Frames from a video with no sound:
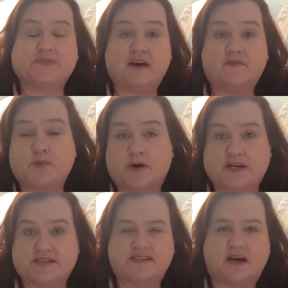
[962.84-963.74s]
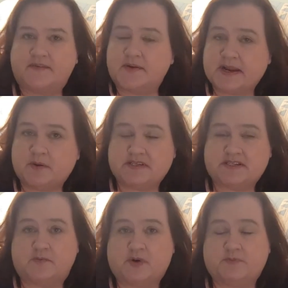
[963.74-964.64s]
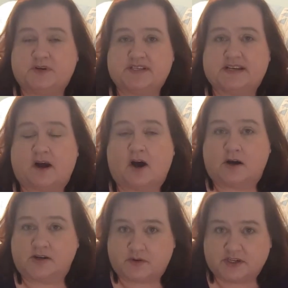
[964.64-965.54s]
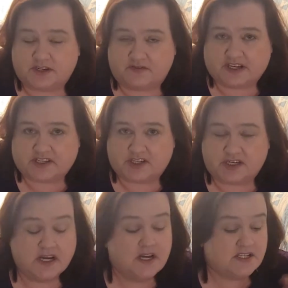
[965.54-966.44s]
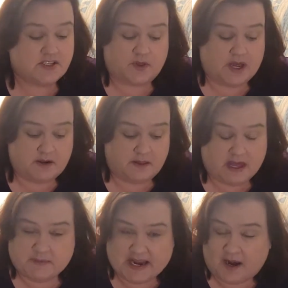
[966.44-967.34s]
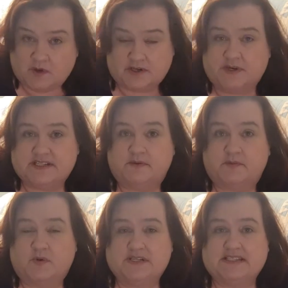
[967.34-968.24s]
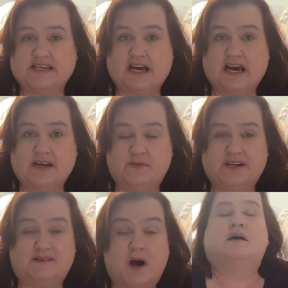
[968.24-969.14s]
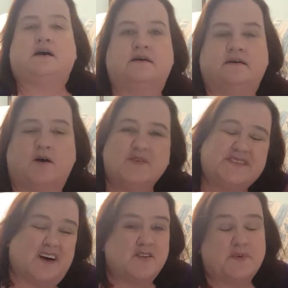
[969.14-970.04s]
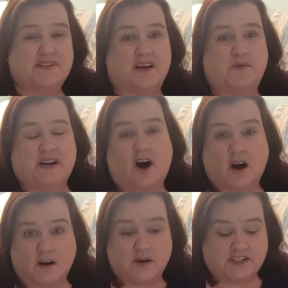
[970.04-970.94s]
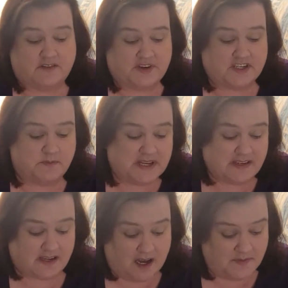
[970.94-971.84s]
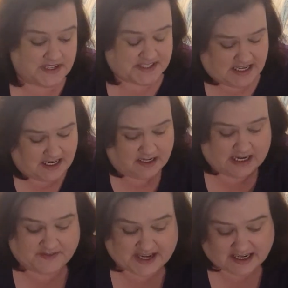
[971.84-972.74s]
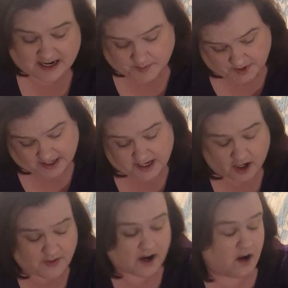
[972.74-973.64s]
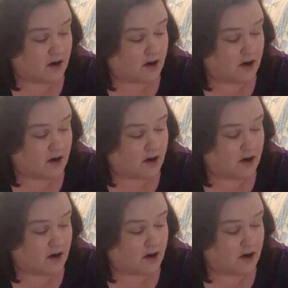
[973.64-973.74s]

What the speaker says: I have a bonus. Not everybody wants to read books that aren't Christian fiction, so they may not want to read some of the ones that I read. Almost all the books I read are Christian fiction, but obviously I've got a couple on here that